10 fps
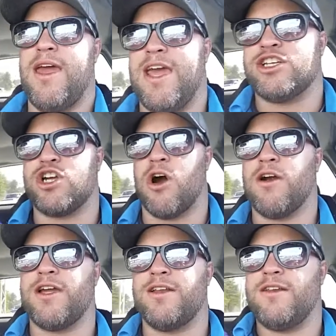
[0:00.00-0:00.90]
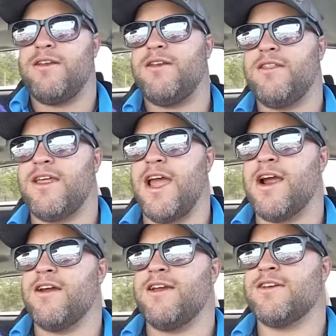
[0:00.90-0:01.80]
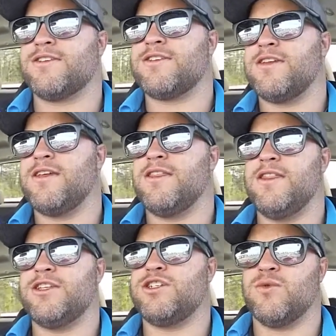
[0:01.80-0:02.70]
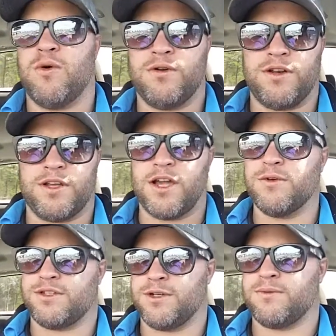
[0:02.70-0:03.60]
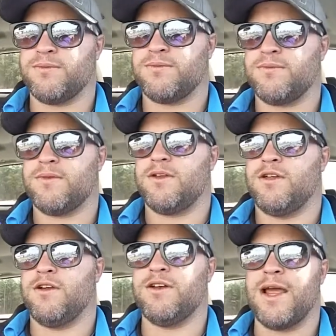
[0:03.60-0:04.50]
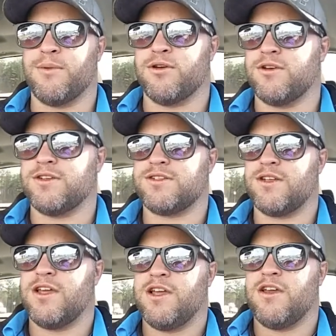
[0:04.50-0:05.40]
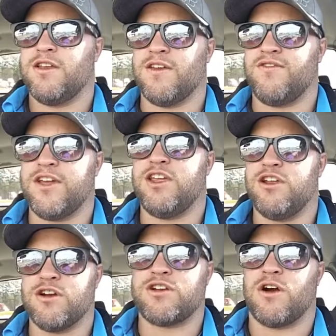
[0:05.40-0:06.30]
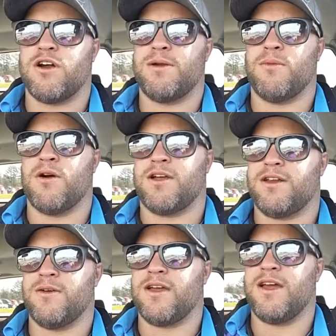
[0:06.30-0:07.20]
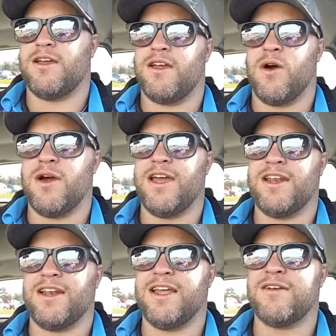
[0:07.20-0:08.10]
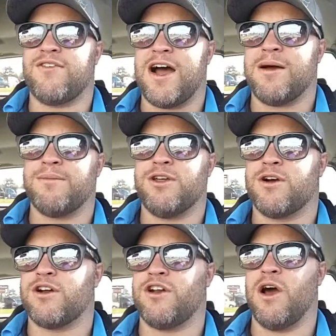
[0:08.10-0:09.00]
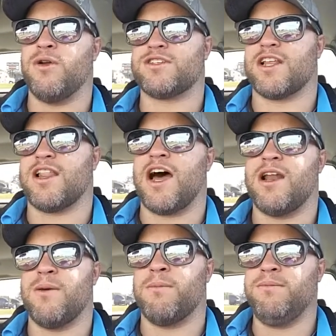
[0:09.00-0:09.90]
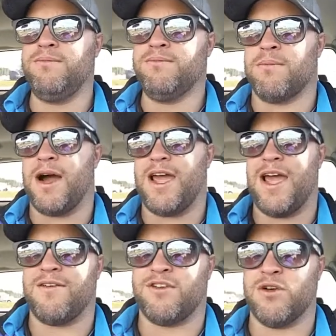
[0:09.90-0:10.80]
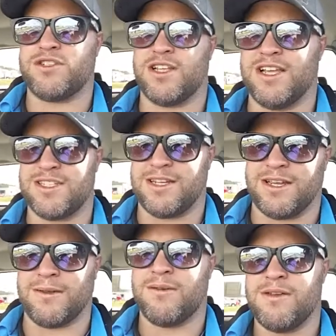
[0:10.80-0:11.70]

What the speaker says: and target the areas that you're wanting to go to, your neighborhoods, to fit your target market. Okay, go ahead and identify them. You're going to notice a lot of them might have no soliciting.